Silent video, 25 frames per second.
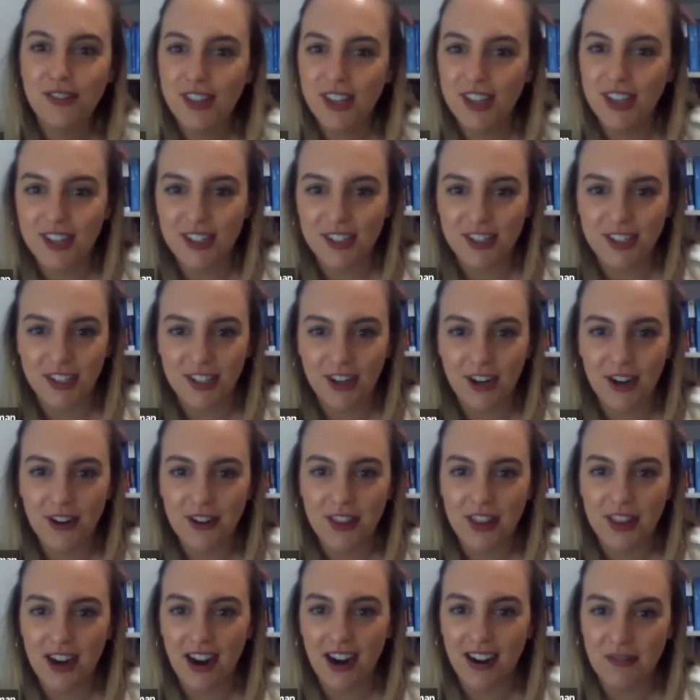years ago
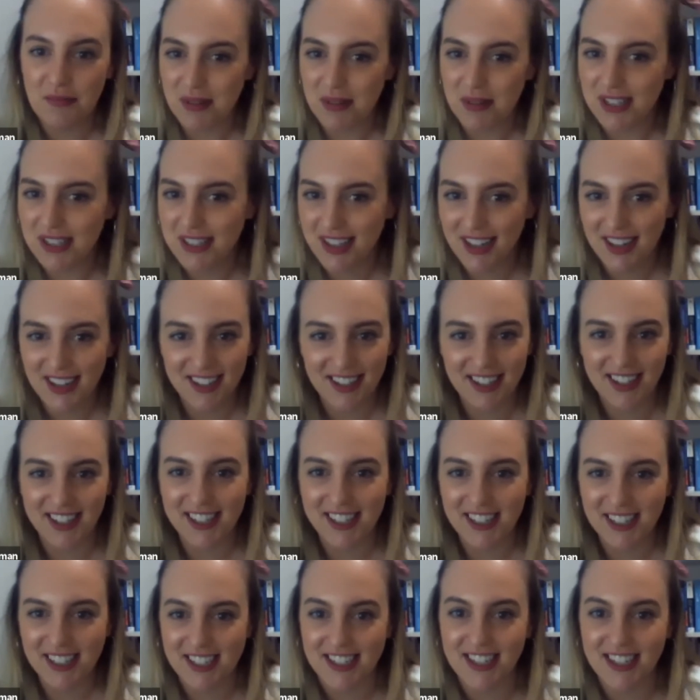that I'd be sitting
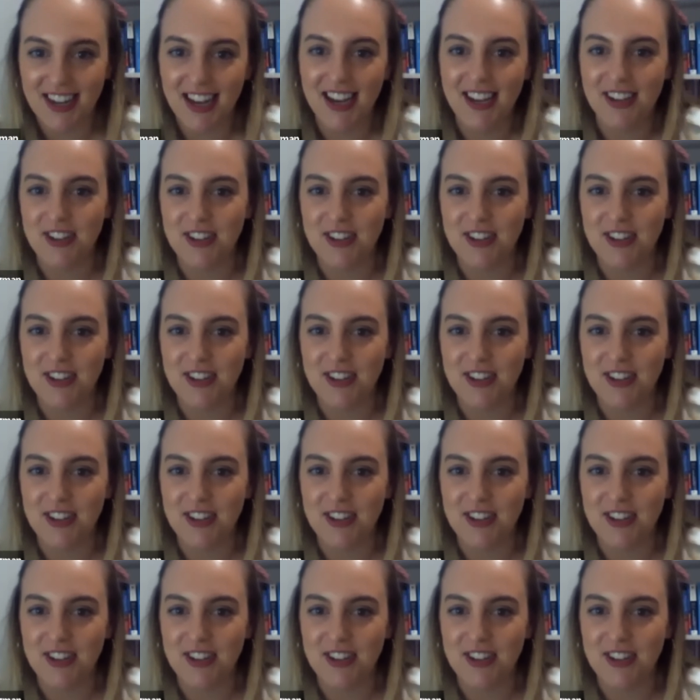here today